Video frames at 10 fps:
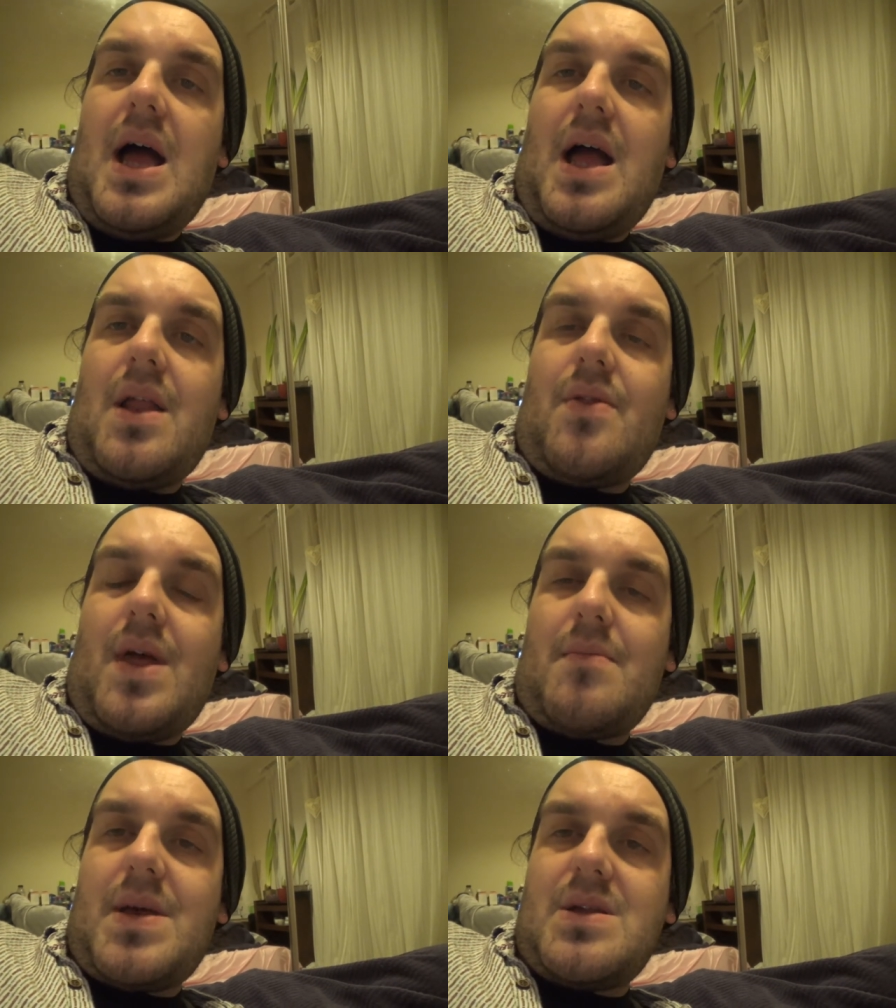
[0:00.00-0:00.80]
and
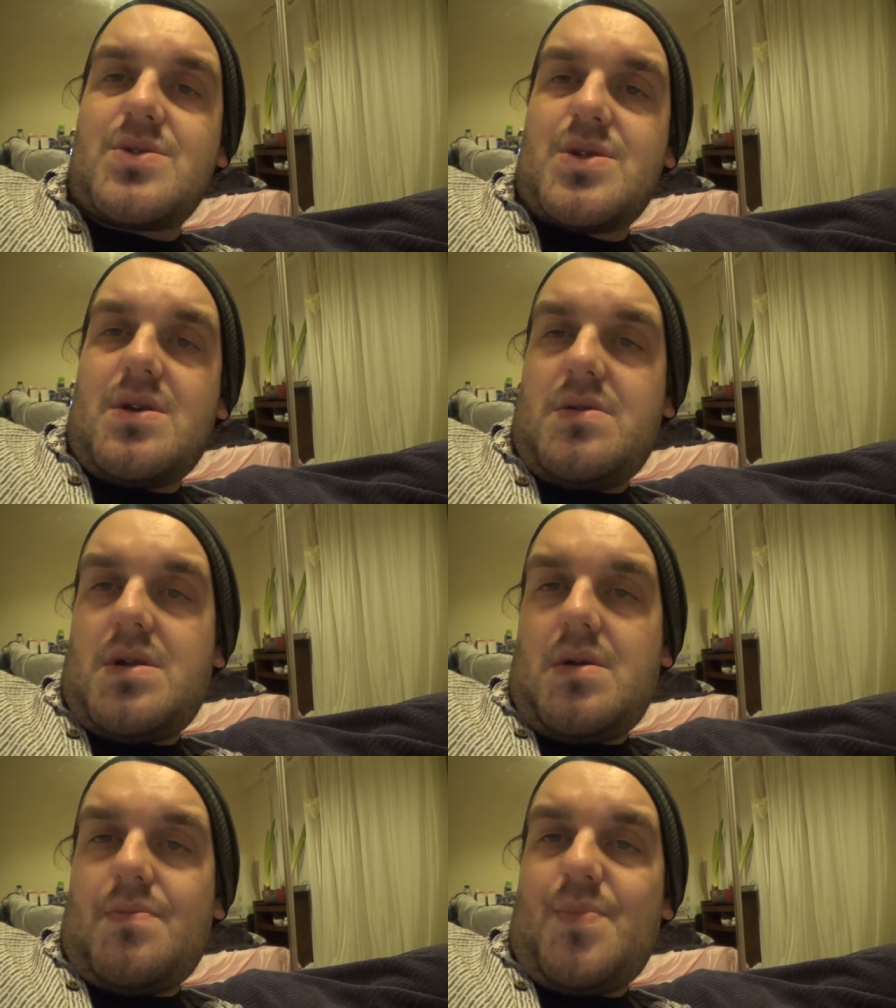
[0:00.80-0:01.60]
that means that you
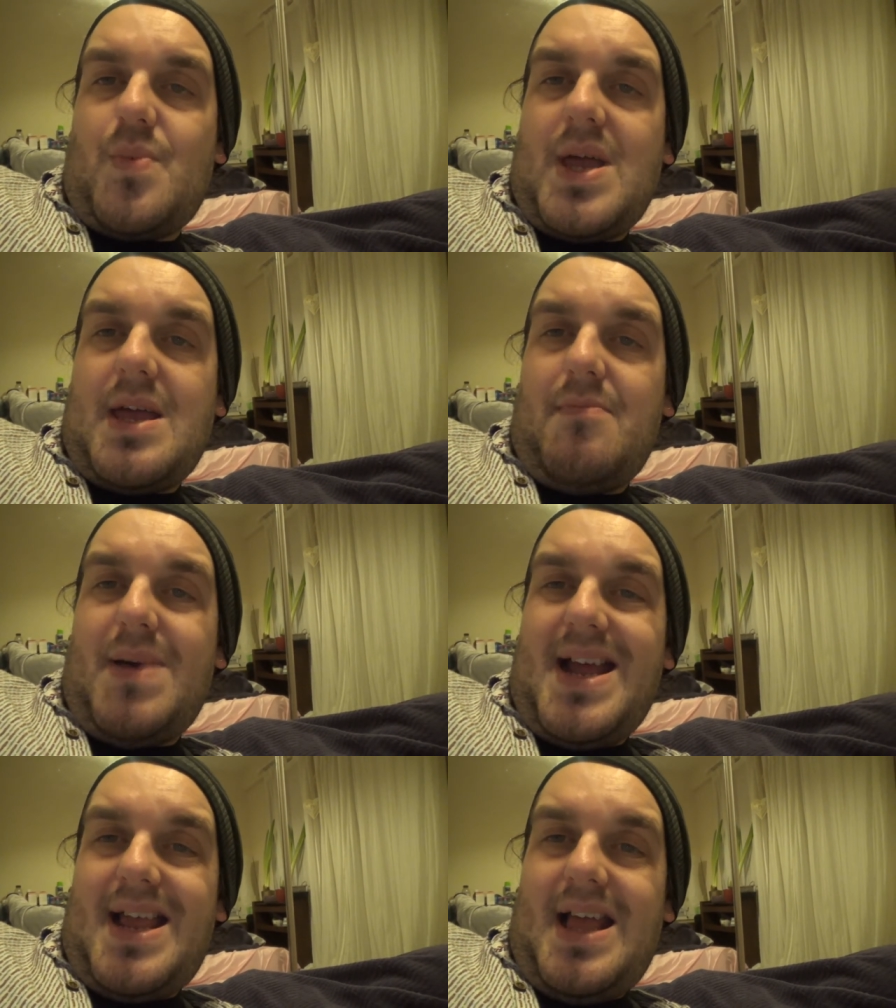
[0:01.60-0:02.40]
know week in
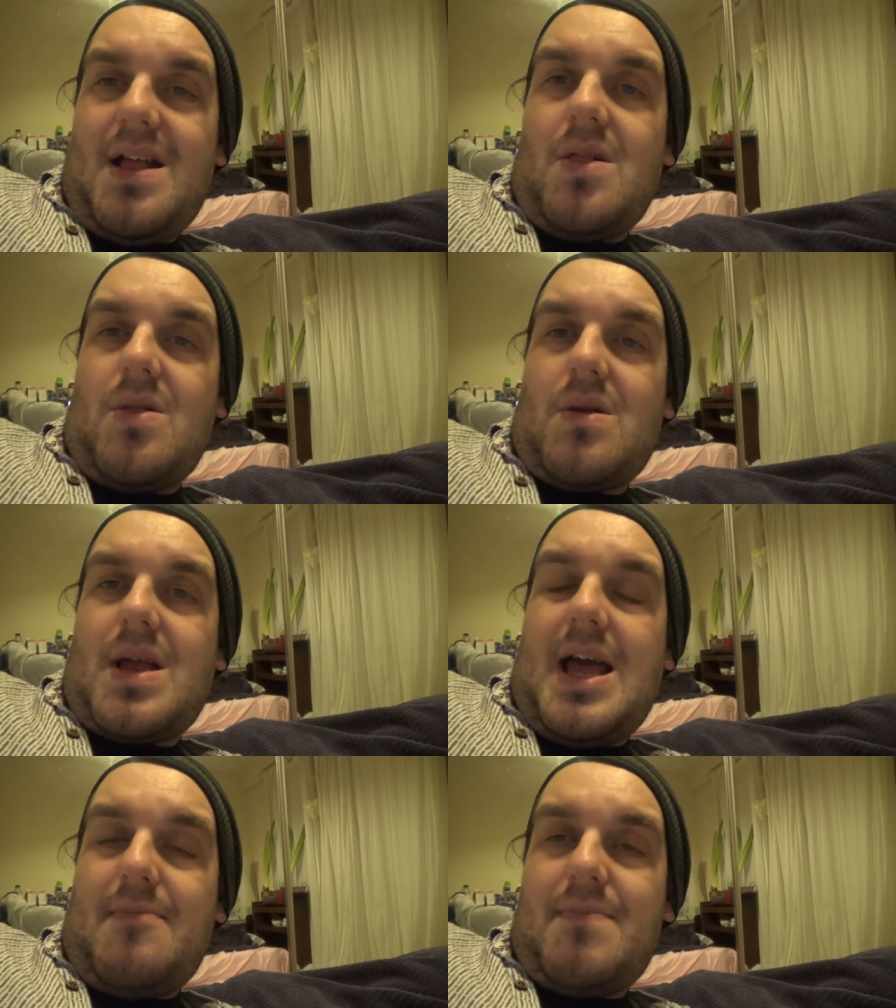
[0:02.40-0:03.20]
bed ill
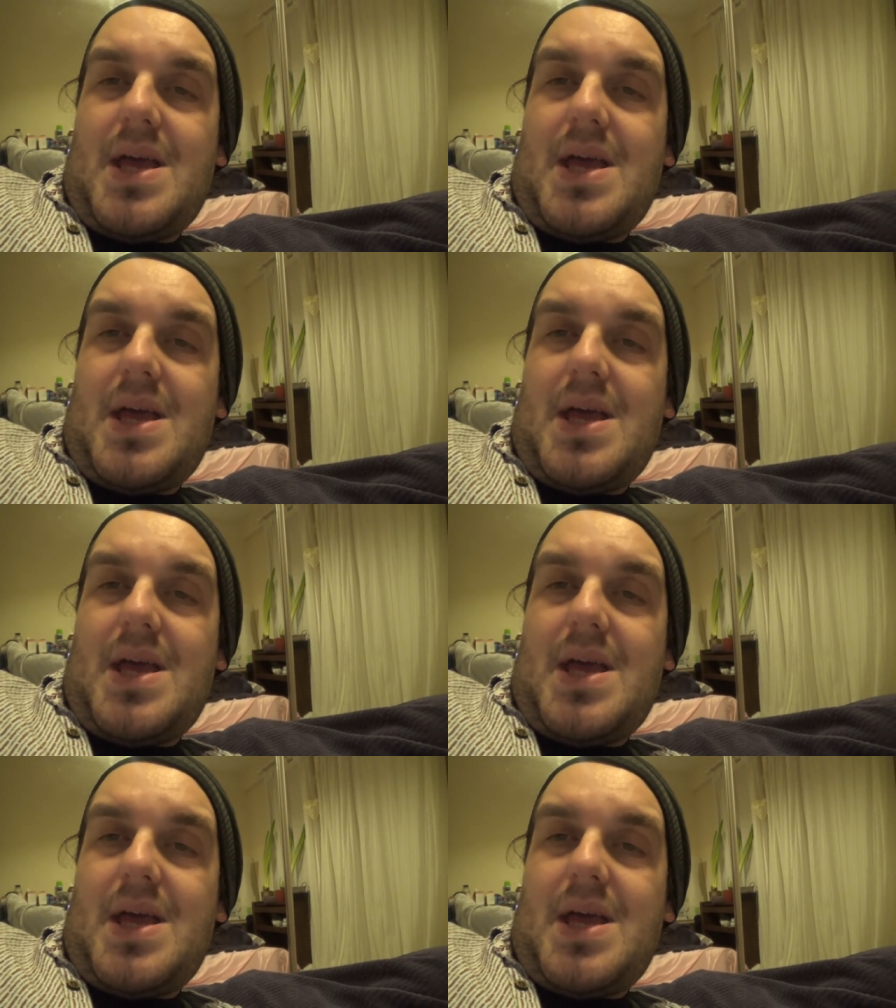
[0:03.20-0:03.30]
can